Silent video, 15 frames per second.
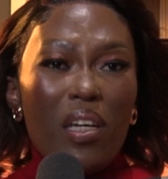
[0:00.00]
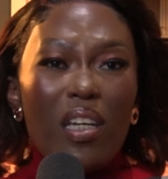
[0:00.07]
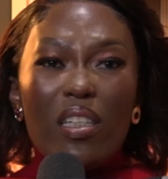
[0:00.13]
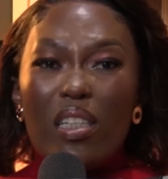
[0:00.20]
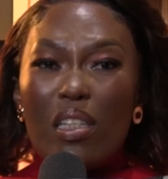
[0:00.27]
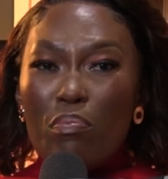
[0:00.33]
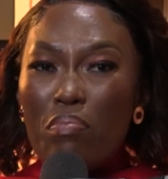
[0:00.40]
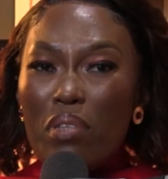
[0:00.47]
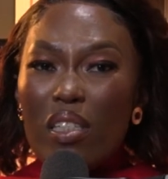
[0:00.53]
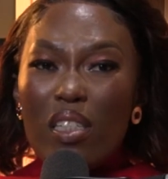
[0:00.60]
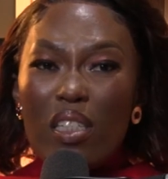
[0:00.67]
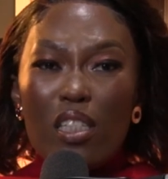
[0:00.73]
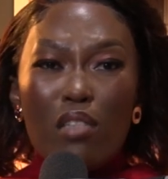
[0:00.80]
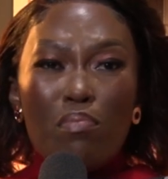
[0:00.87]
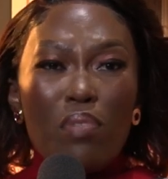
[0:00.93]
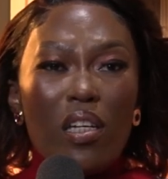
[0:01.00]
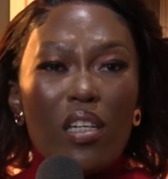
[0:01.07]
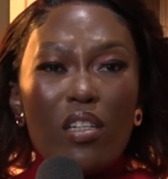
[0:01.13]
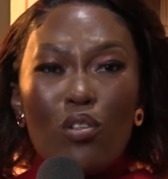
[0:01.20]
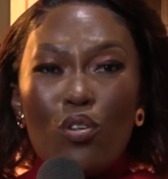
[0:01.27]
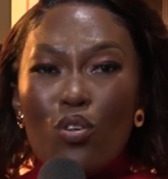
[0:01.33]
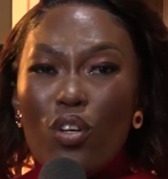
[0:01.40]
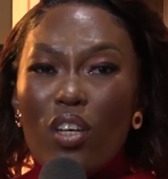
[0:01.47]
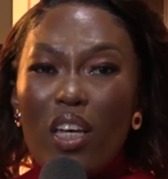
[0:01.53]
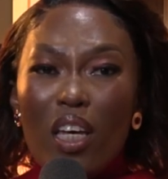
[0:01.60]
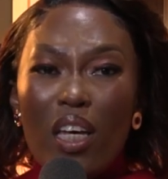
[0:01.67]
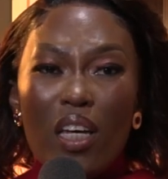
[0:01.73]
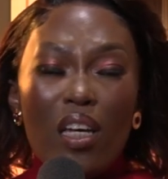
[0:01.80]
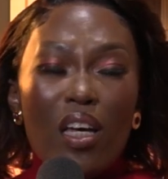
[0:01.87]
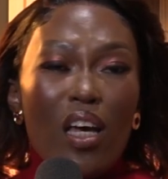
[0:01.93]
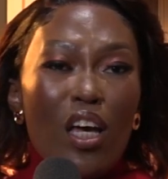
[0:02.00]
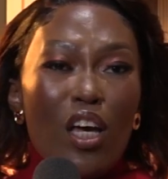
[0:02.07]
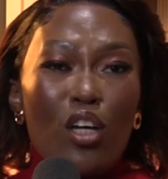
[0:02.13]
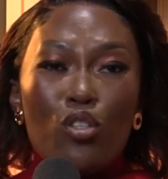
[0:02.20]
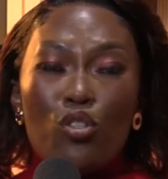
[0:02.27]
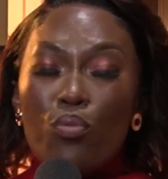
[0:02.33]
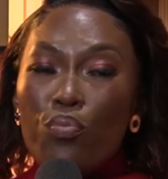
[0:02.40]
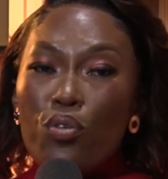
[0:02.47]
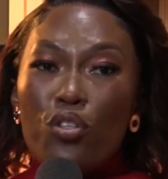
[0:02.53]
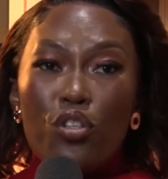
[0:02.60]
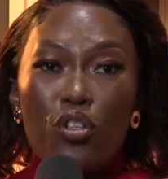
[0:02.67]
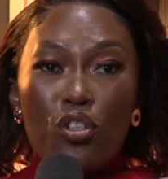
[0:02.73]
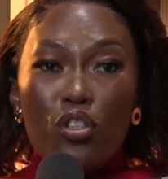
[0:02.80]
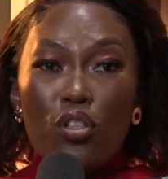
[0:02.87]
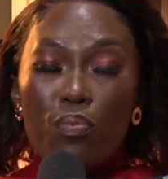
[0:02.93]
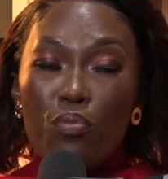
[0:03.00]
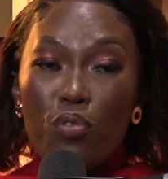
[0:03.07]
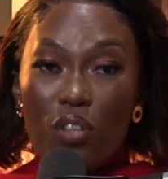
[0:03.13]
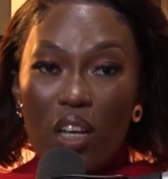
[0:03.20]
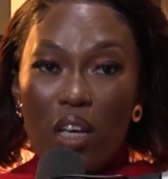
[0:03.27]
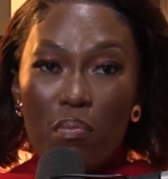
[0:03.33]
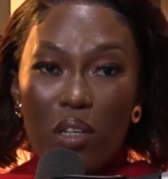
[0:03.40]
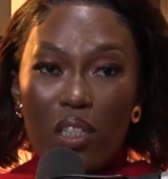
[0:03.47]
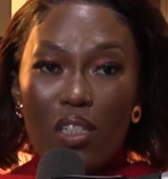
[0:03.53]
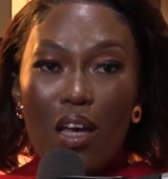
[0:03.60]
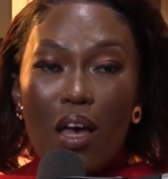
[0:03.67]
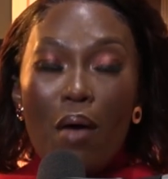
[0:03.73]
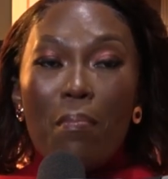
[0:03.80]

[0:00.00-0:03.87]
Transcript: be it in business, be it in cooking, entrepreneurship, you name it.